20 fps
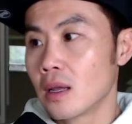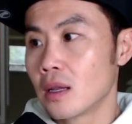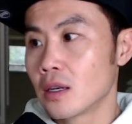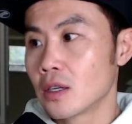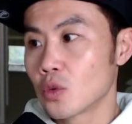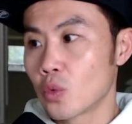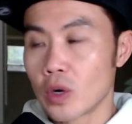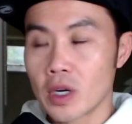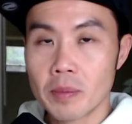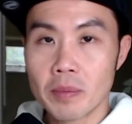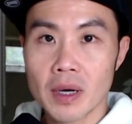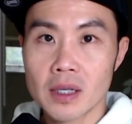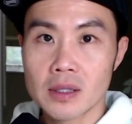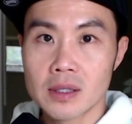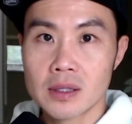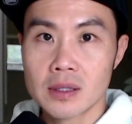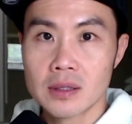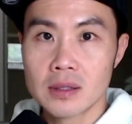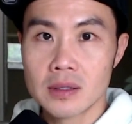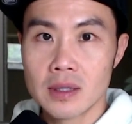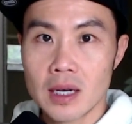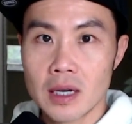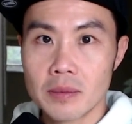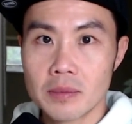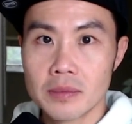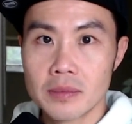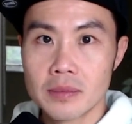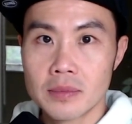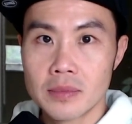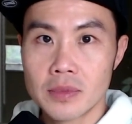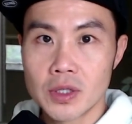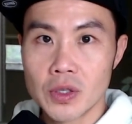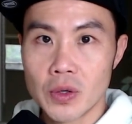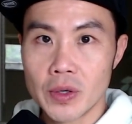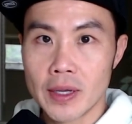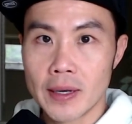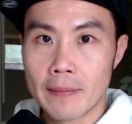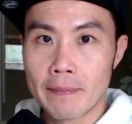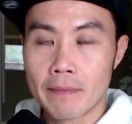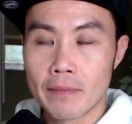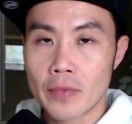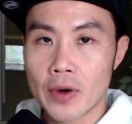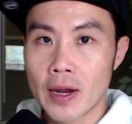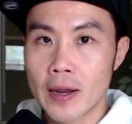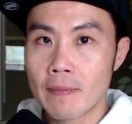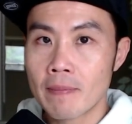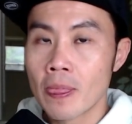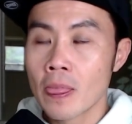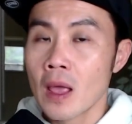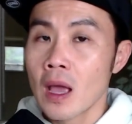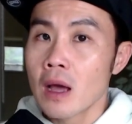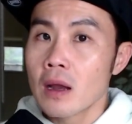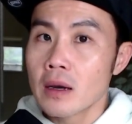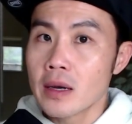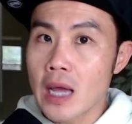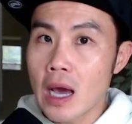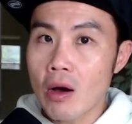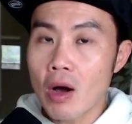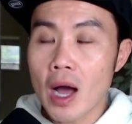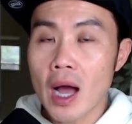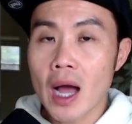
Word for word: 20 bucks that I'm doing, right? Now,